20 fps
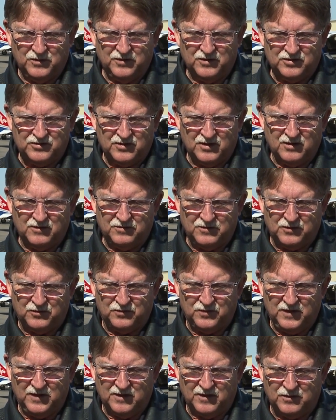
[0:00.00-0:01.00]
when the
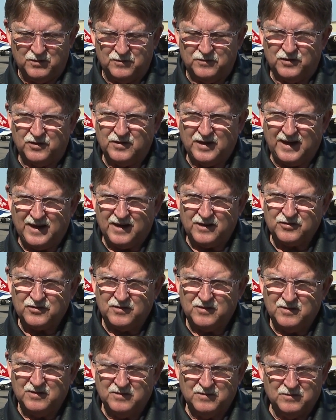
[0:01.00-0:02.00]
sheriff is feeling
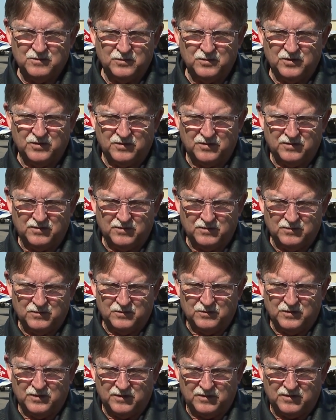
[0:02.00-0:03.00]
overtasked with,
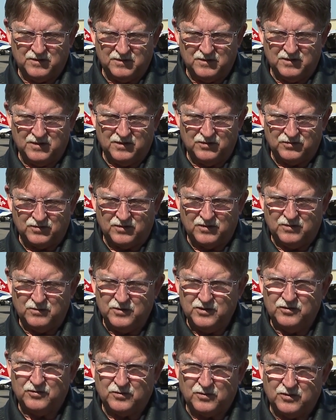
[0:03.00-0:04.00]
with his or
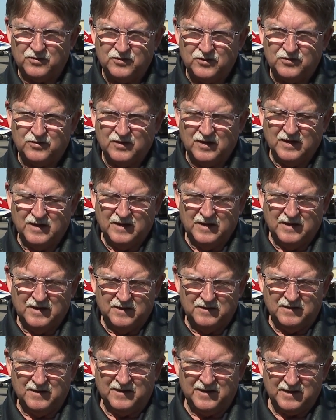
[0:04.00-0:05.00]
her resources,
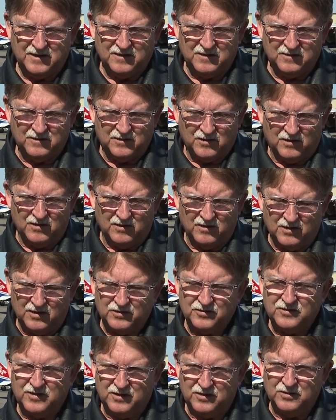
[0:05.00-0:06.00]
then they can
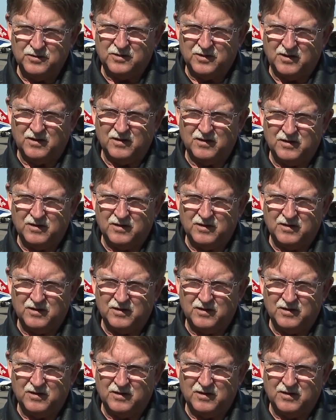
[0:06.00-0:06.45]
call us. They do